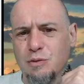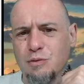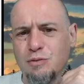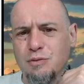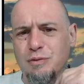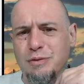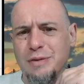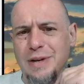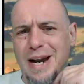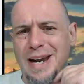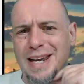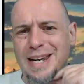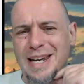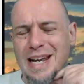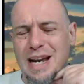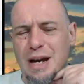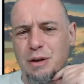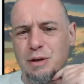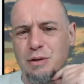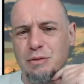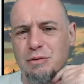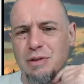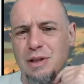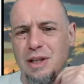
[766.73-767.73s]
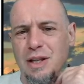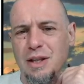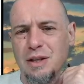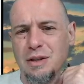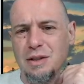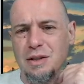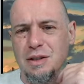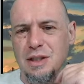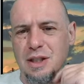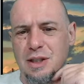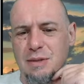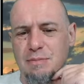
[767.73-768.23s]
right now it's really
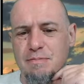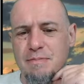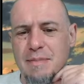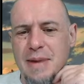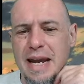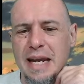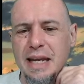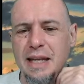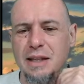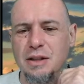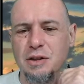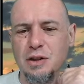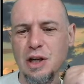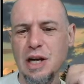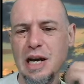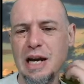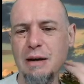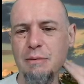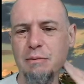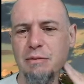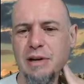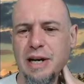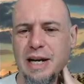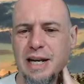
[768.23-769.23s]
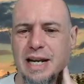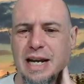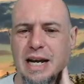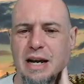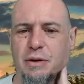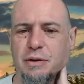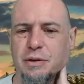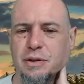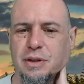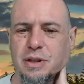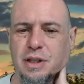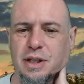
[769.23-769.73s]
this its main job right now
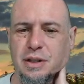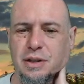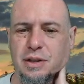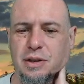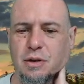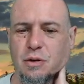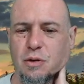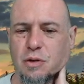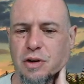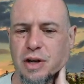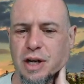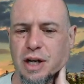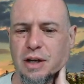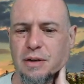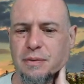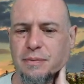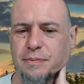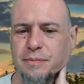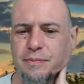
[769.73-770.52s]
is, is scoring,